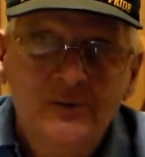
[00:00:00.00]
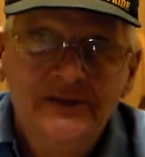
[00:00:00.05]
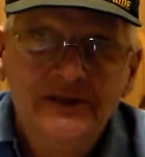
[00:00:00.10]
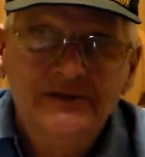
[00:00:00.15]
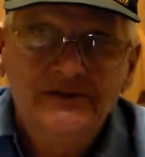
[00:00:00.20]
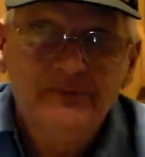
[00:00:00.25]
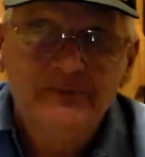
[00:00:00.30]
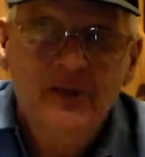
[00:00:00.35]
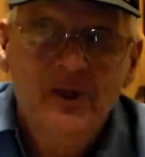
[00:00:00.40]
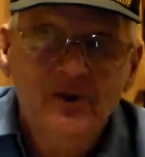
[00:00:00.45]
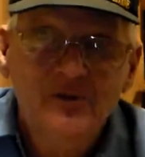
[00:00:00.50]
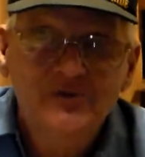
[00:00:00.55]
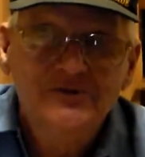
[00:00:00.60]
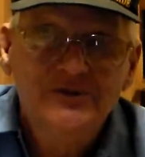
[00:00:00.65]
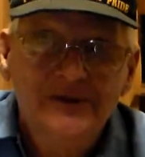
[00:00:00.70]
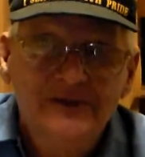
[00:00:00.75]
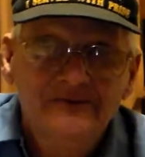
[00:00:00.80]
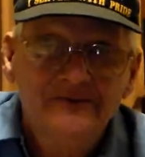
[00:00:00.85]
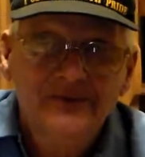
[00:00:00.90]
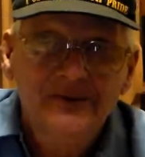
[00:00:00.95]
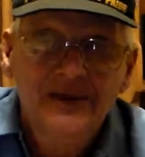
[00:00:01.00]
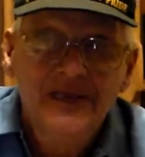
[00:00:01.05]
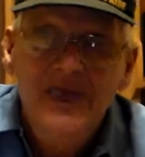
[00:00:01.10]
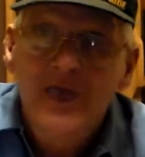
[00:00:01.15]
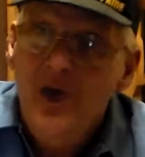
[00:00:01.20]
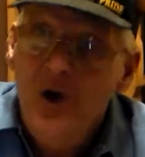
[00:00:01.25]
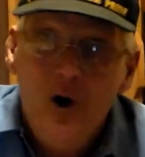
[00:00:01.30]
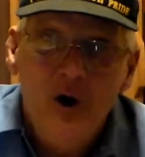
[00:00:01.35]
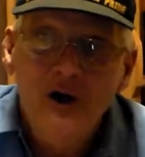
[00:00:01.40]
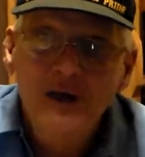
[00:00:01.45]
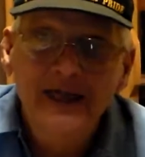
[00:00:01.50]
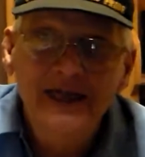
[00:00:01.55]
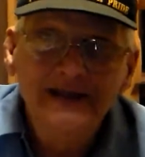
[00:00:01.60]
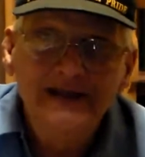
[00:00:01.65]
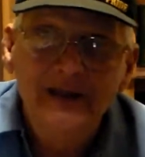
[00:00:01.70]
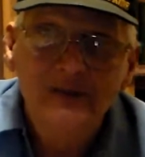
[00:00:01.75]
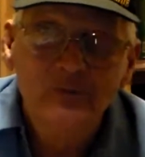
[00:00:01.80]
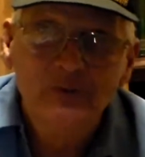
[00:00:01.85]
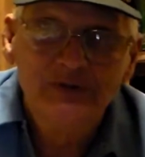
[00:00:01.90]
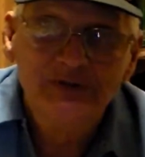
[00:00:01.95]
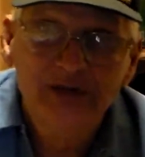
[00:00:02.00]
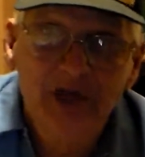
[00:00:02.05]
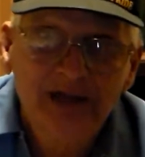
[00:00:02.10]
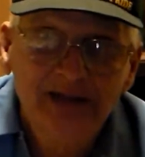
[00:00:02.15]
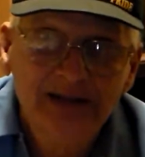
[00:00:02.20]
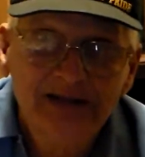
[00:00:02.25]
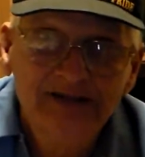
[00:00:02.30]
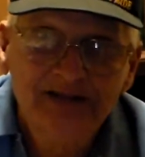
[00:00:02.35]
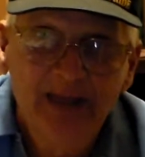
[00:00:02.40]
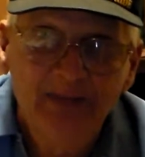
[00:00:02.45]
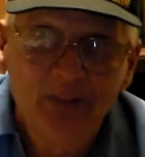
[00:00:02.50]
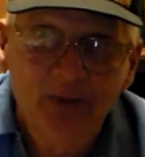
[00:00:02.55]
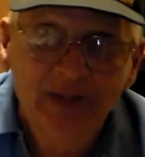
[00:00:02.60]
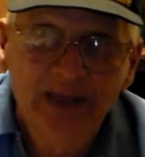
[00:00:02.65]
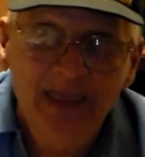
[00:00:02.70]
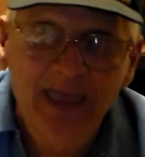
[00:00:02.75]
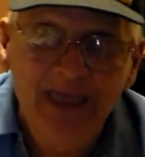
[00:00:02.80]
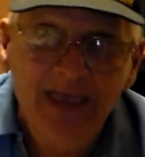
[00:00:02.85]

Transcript: with explosives. All I did was duck and step on the